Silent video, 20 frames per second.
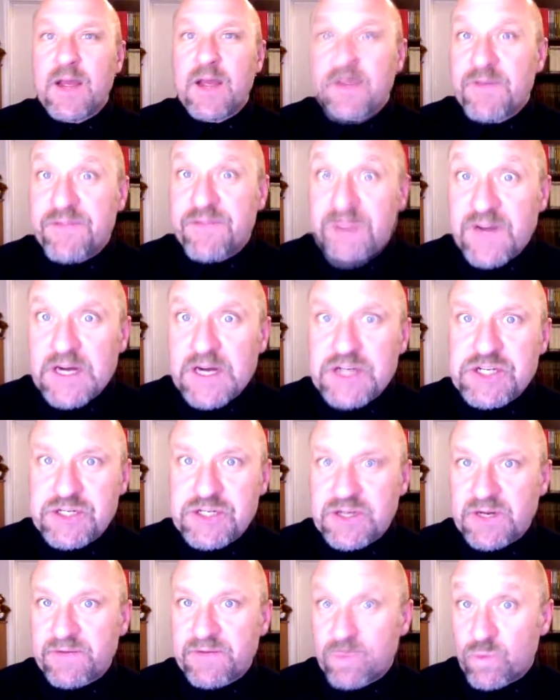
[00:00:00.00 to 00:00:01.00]
I'm a
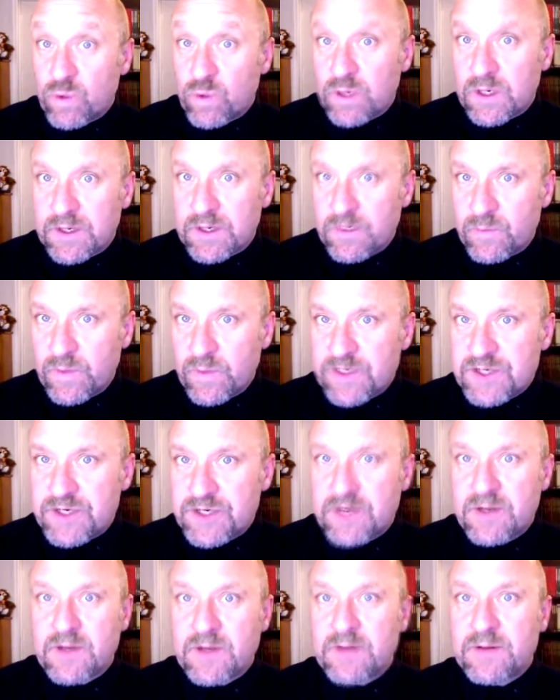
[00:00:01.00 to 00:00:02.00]
function of the world in
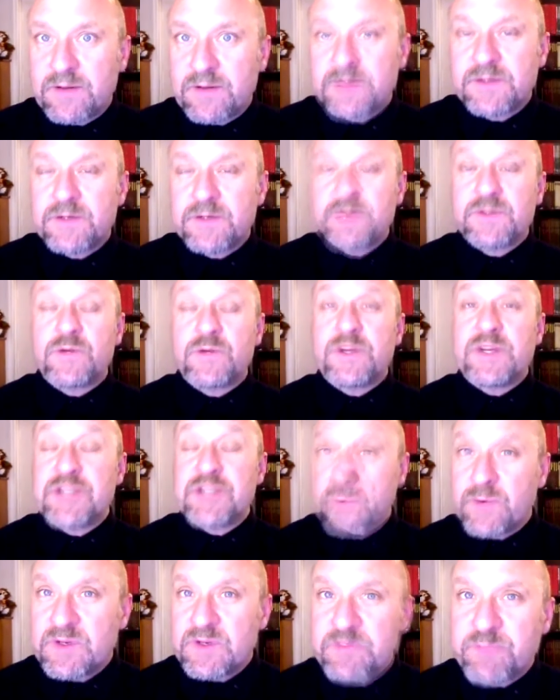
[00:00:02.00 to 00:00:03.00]
which to
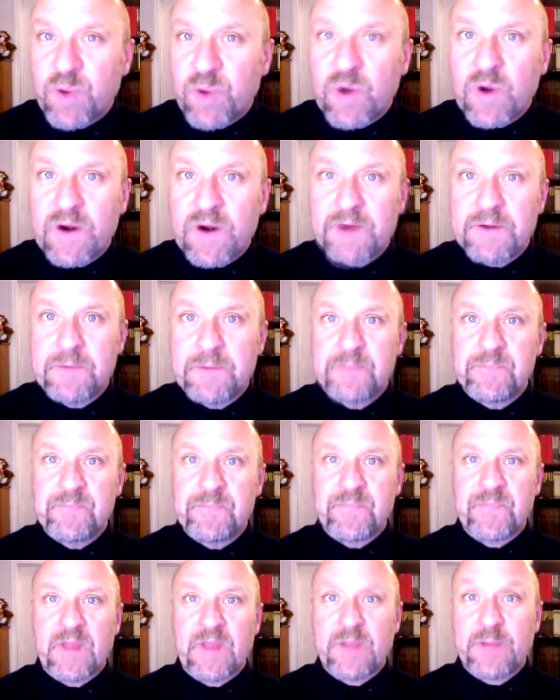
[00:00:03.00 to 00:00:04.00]
which I was born.
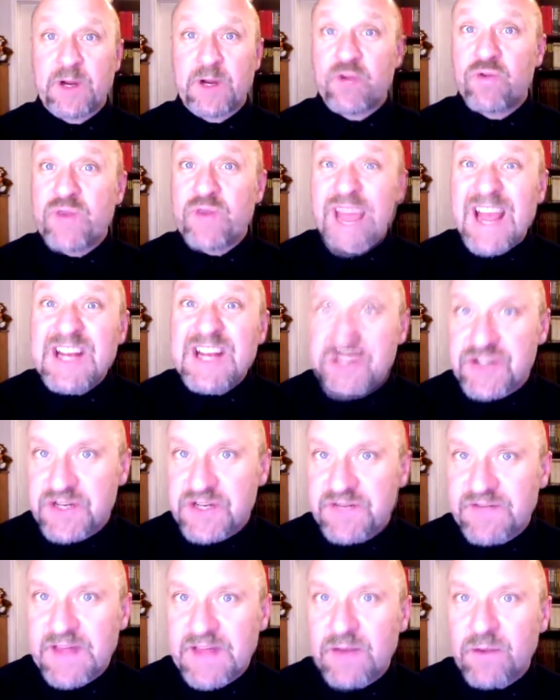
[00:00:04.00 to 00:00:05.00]
I'm a
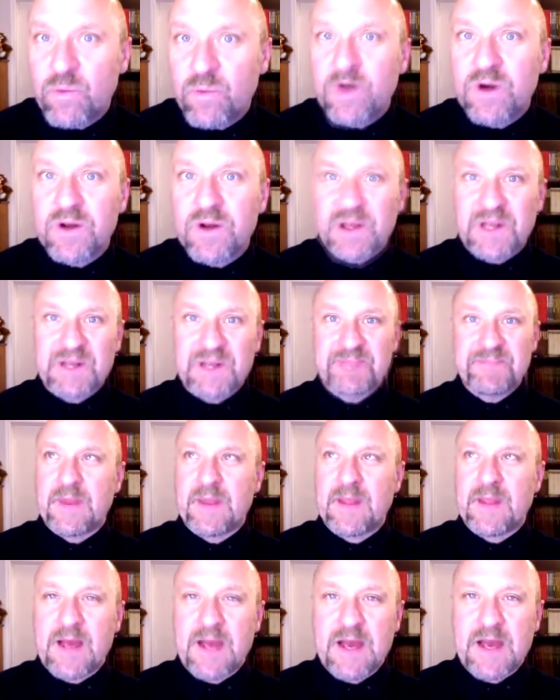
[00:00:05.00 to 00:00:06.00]
creation of that world.
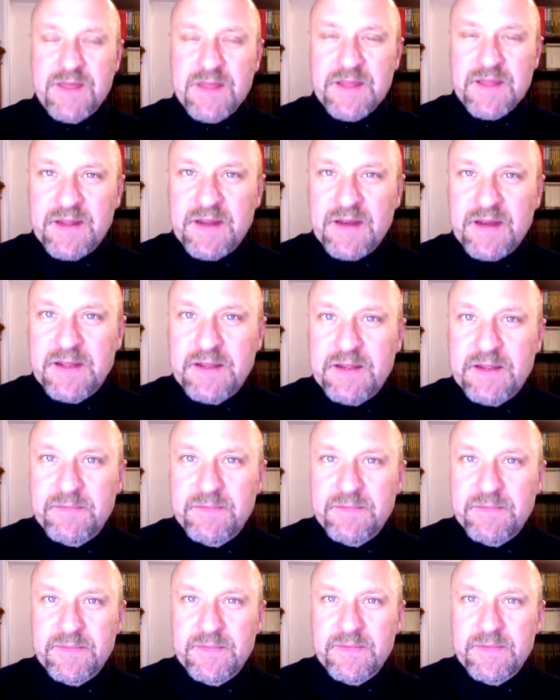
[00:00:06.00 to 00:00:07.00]
I think that I
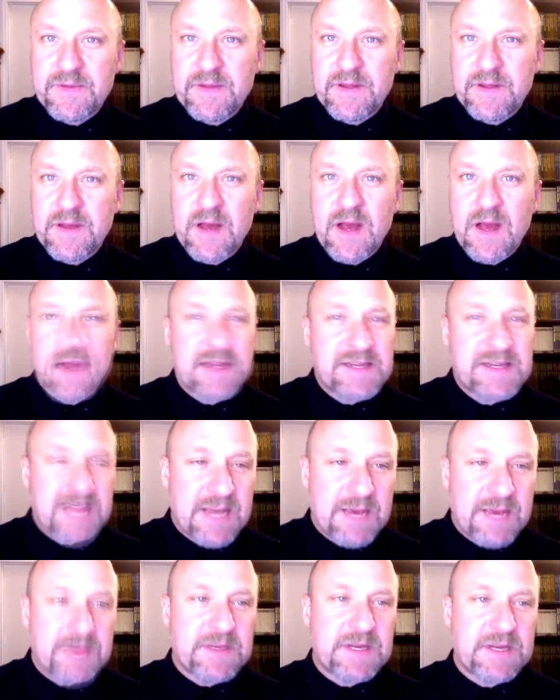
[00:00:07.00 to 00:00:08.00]

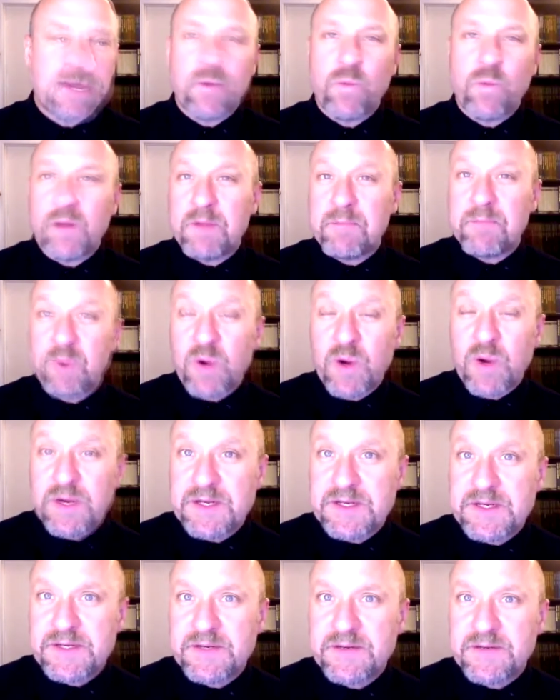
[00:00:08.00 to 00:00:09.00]
attempted at one
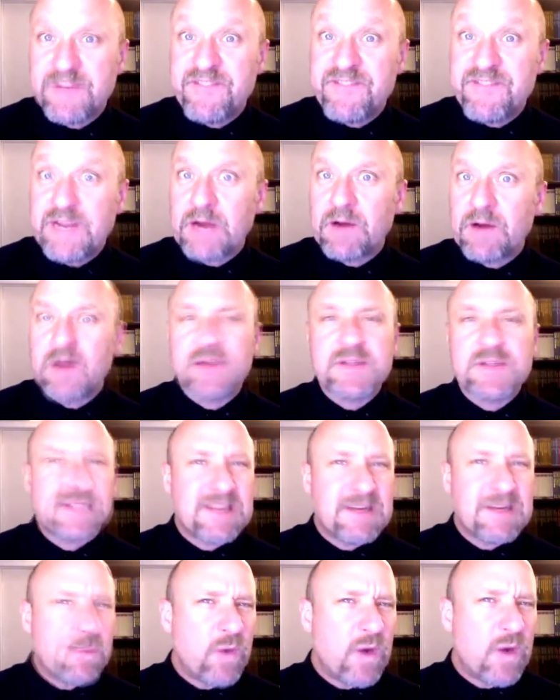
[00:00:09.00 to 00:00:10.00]
point to figure out
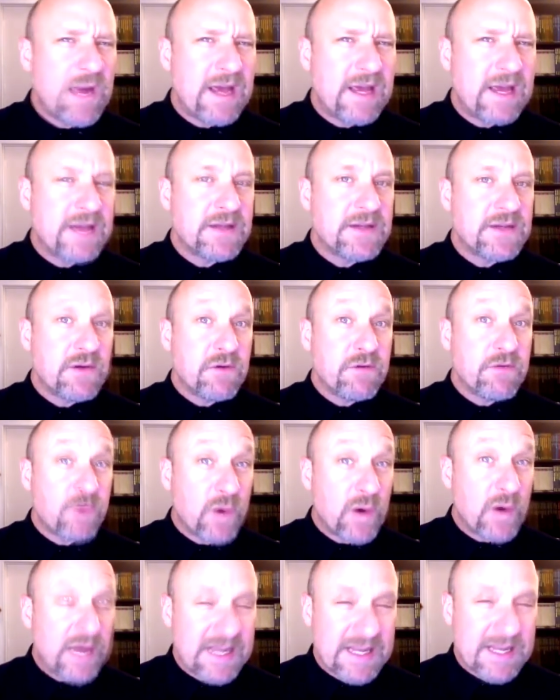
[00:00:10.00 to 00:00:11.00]
some way to
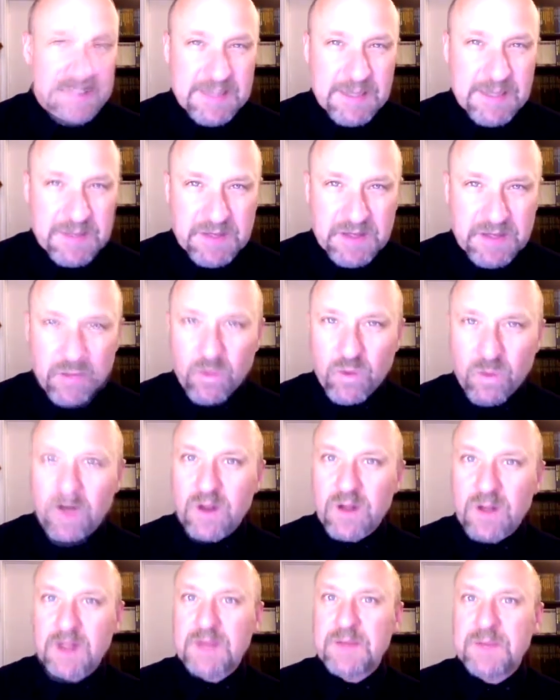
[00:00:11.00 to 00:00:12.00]
avoid accepting the
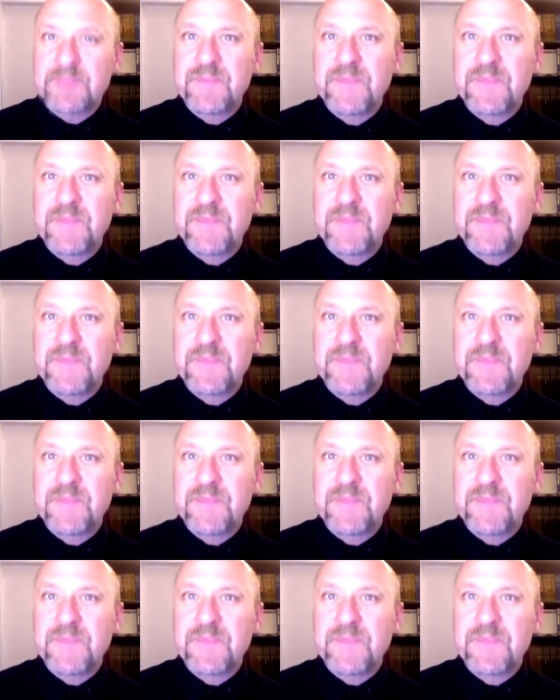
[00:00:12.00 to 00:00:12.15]
world.